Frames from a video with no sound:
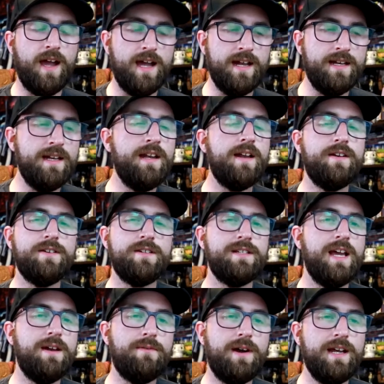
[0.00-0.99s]
I didn't
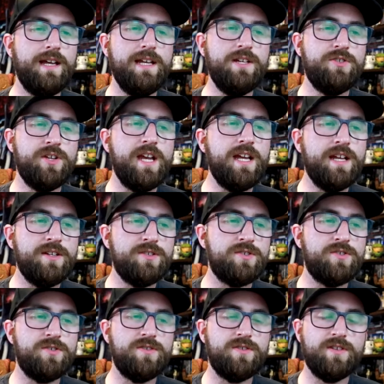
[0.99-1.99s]
understand why he
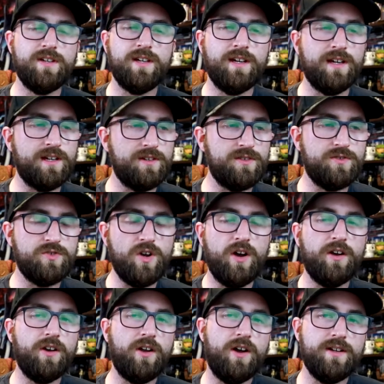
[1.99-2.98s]
changed uh,
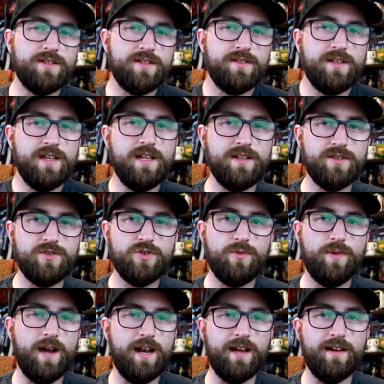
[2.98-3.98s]
John Constantine to
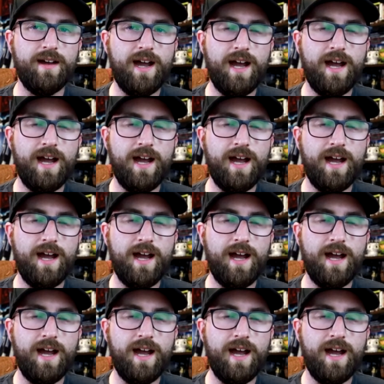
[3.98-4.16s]
Joanna.